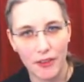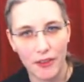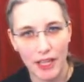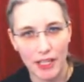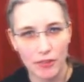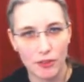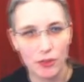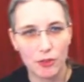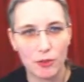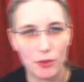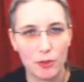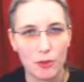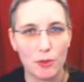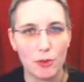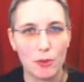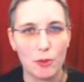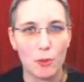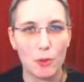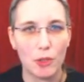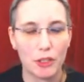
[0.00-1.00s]
thanks
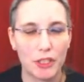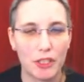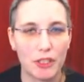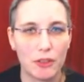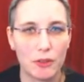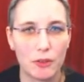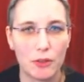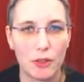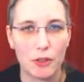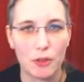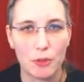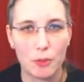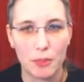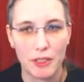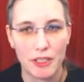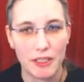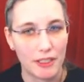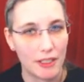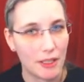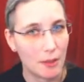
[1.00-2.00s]
to working on
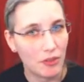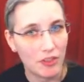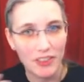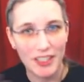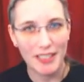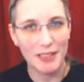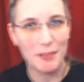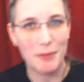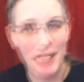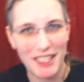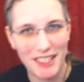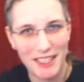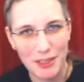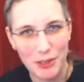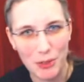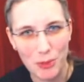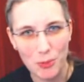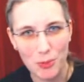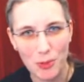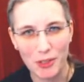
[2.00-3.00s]
Octoprint, and I'm still making
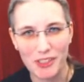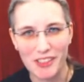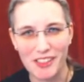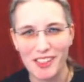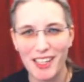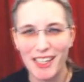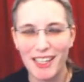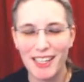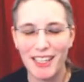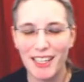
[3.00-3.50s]
new ones.